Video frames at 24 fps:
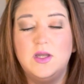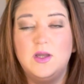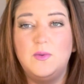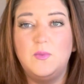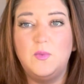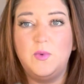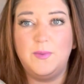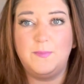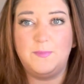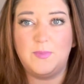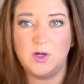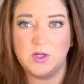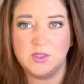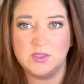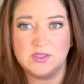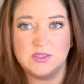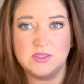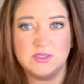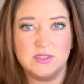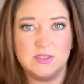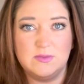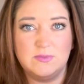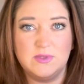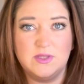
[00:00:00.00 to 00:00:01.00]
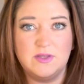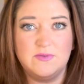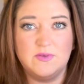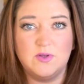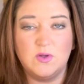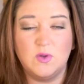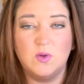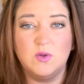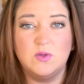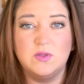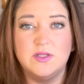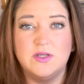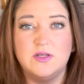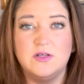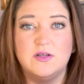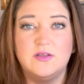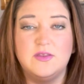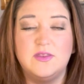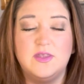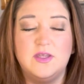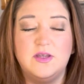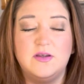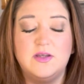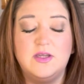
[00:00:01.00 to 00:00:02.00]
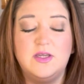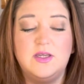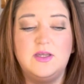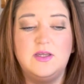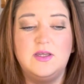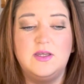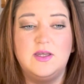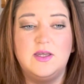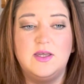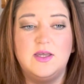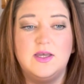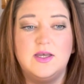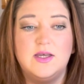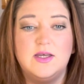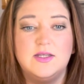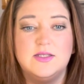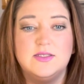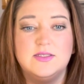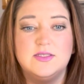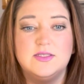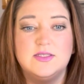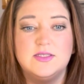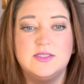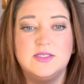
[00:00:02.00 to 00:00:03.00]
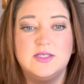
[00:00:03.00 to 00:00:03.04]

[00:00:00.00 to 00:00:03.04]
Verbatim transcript: we personally believe in old earth theory and